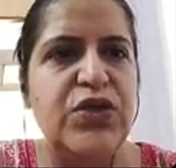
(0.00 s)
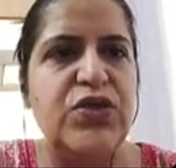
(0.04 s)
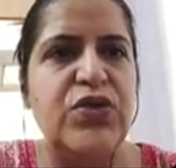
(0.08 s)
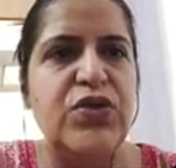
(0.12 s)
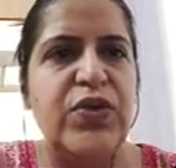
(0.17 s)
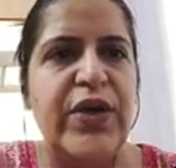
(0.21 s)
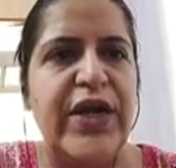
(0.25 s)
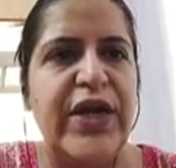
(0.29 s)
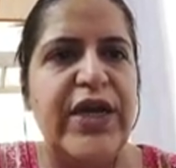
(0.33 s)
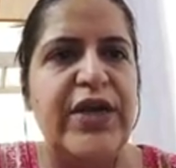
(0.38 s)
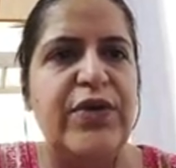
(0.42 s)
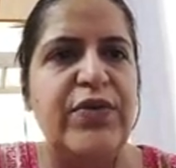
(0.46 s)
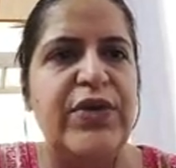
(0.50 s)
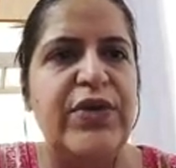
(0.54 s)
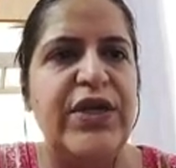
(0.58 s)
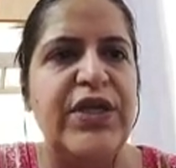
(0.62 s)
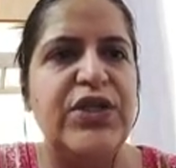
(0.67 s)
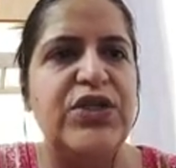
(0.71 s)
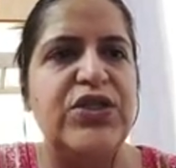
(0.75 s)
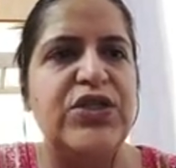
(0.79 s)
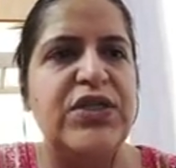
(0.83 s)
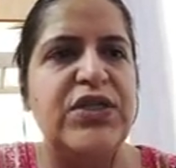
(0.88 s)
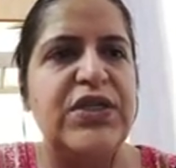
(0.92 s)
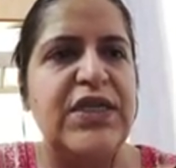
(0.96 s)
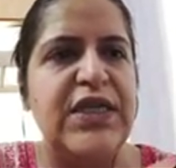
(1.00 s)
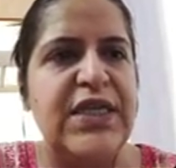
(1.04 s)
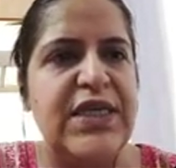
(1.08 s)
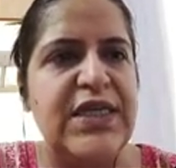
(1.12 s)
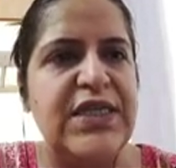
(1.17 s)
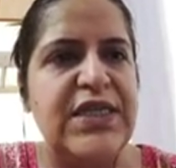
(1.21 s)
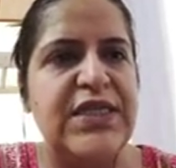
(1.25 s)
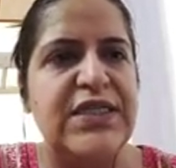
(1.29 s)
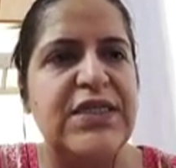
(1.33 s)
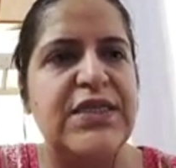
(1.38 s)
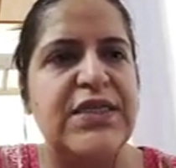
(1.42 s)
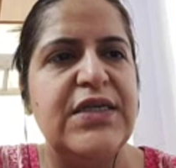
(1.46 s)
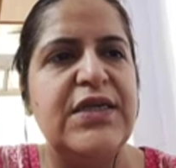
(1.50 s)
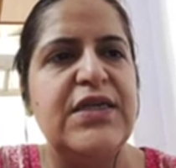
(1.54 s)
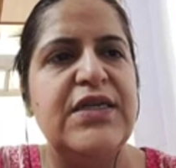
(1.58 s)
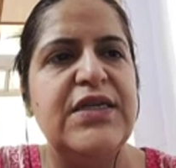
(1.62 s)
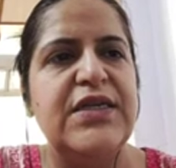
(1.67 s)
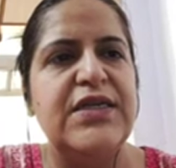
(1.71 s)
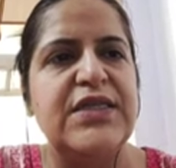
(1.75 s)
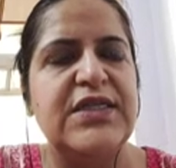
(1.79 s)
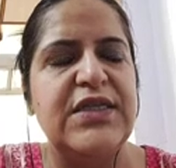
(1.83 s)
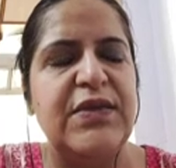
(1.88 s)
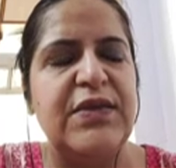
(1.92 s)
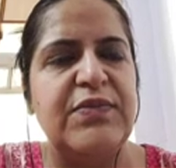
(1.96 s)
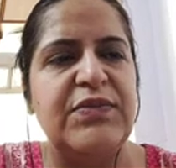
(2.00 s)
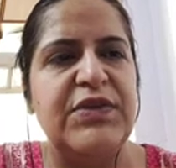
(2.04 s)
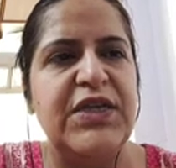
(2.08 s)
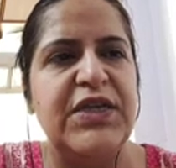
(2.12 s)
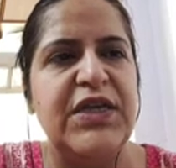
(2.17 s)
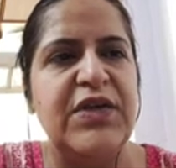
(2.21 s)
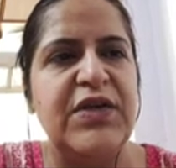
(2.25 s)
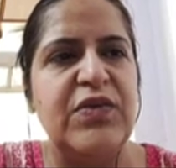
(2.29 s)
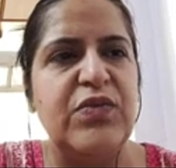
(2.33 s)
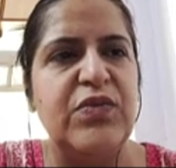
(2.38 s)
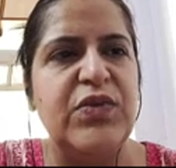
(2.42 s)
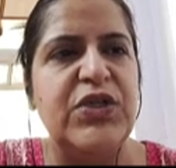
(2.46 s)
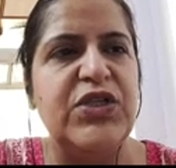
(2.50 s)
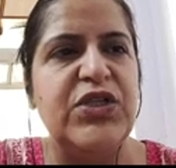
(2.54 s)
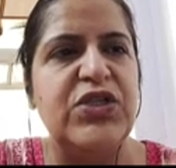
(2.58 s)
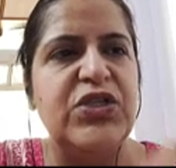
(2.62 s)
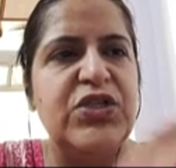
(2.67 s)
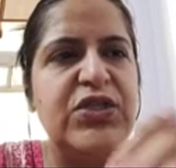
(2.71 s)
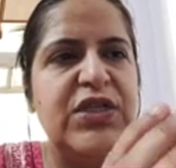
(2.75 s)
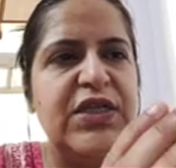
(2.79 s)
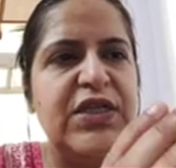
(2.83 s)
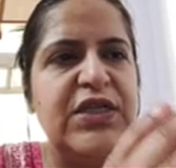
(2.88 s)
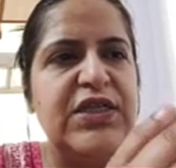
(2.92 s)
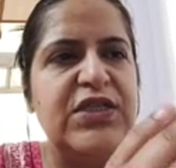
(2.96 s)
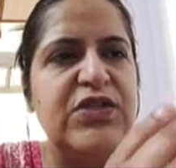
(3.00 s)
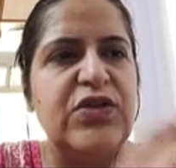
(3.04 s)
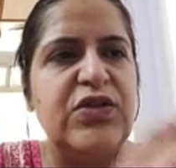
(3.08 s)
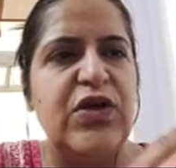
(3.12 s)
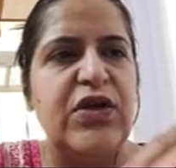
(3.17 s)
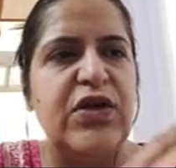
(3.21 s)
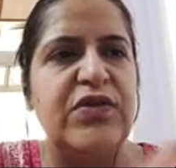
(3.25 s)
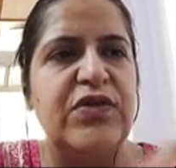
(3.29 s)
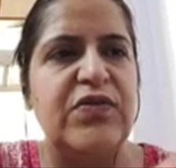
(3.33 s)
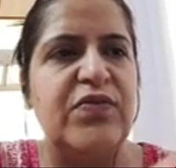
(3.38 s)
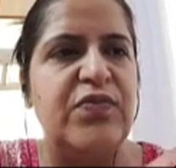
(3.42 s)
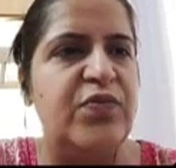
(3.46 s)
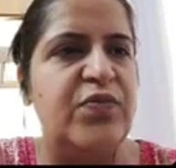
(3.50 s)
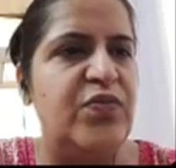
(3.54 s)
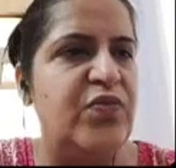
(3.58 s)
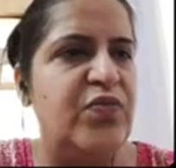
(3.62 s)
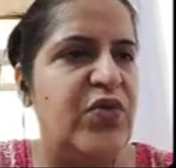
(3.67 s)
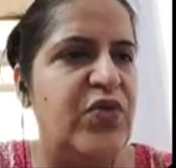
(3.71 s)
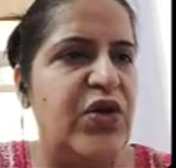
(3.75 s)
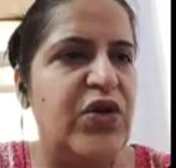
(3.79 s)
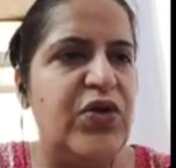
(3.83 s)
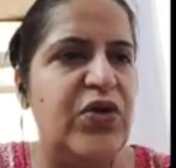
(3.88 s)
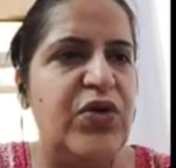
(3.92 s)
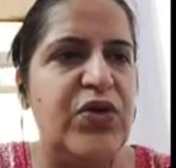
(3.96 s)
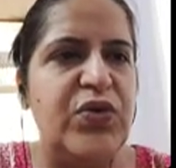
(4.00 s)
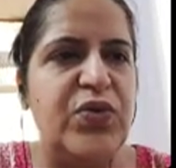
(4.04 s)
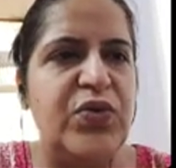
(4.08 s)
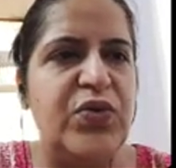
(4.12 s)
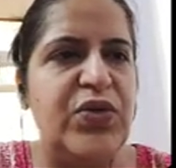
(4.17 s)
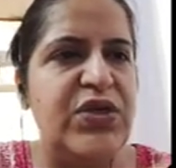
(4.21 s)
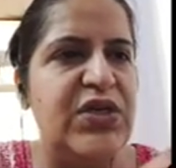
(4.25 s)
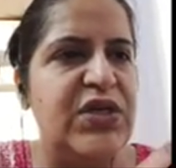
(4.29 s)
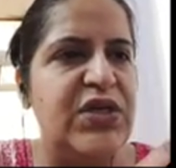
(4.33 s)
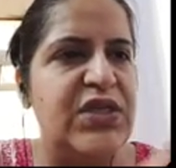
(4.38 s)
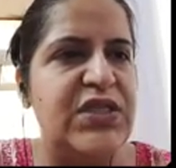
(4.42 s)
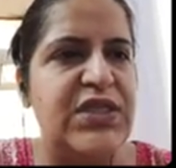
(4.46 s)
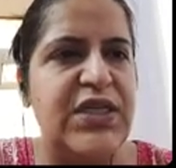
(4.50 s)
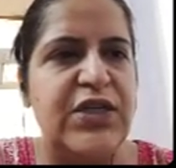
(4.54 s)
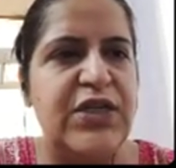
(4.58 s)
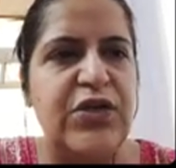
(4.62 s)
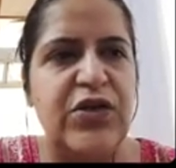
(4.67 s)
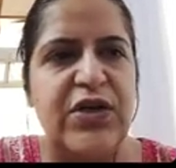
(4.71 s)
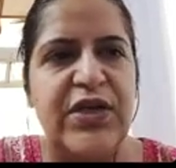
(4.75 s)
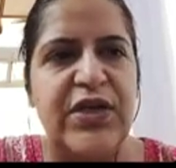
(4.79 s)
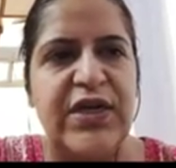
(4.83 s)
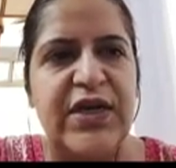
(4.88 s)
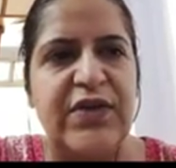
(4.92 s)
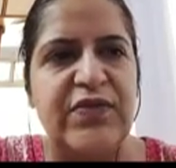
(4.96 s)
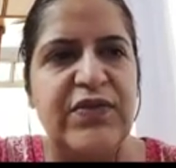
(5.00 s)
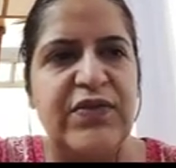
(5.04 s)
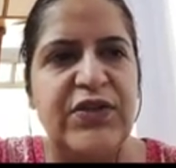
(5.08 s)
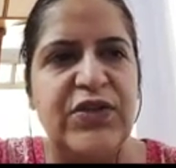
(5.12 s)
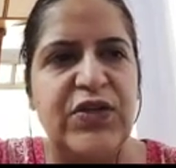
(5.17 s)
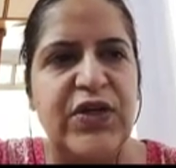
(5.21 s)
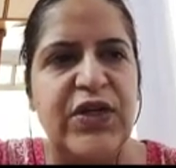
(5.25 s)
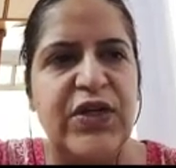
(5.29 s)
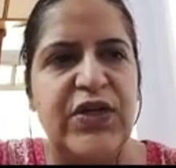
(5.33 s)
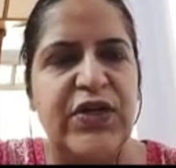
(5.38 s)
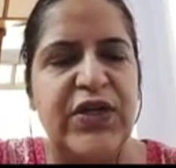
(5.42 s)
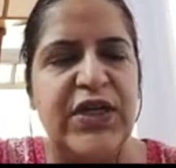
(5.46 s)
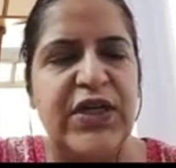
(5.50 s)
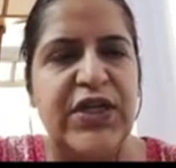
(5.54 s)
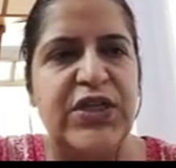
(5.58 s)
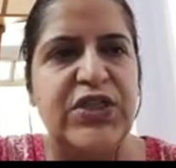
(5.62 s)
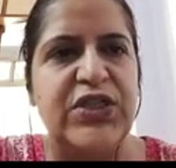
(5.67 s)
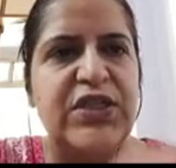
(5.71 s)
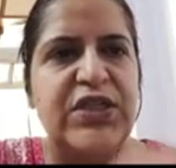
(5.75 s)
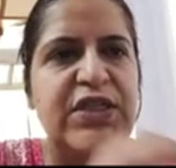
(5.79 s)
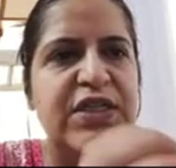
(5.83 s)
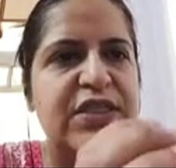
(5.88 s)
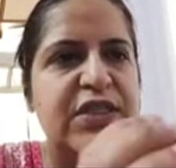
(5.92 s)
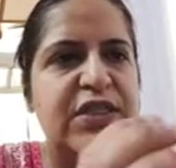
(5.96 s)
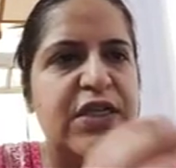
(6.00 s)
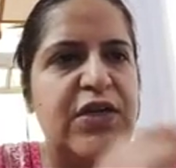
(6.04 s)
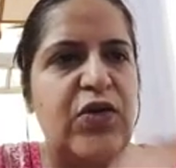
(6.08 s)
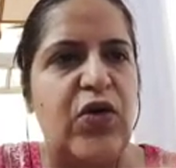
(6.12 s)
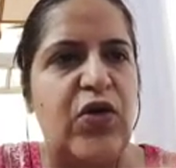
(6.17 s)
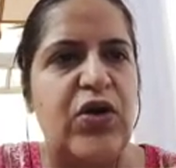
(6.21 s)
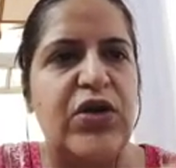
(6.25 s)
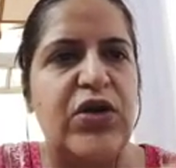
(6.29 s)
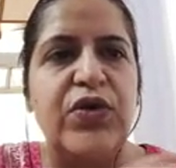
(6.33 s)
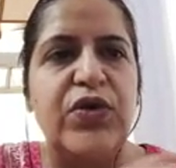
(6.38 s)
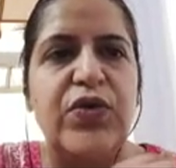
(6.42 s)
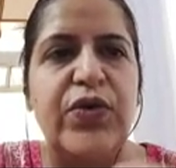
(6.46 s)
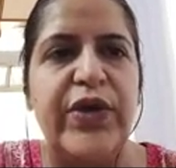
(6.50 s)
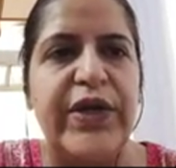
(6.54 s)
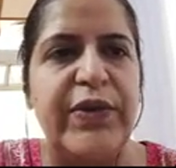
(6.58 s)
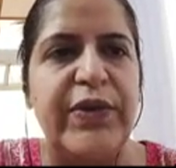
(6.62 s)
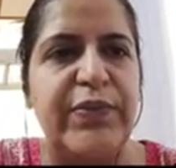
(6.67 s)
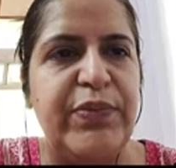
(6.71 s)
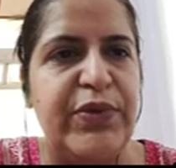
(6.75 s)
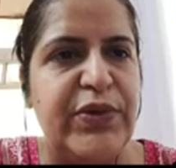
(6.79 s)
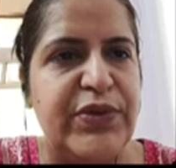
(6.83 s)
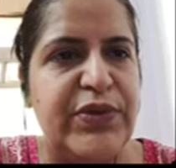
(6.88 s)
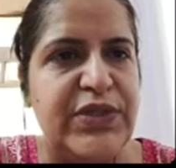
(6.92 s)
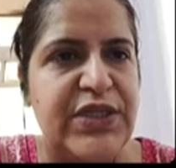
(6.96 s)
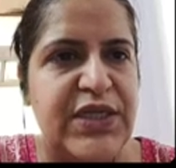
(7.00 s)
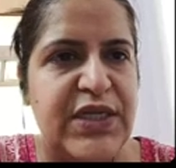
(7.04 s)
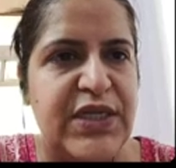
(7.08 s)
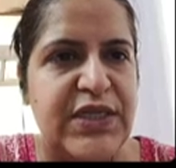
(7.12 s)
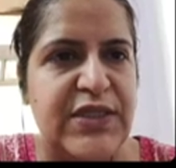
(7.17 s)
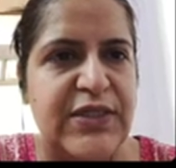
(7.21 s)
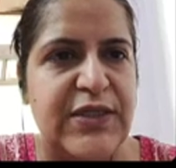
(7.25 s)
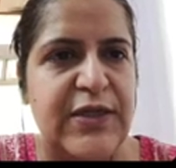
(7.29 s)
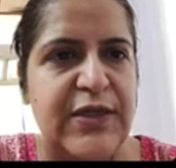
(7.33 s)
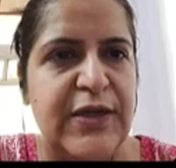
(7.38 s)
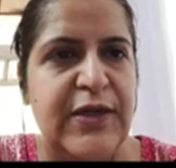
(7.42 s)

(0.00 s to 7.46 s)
So education is something which is not 1 or 2 years and you're done with your education. It's an ongoing process.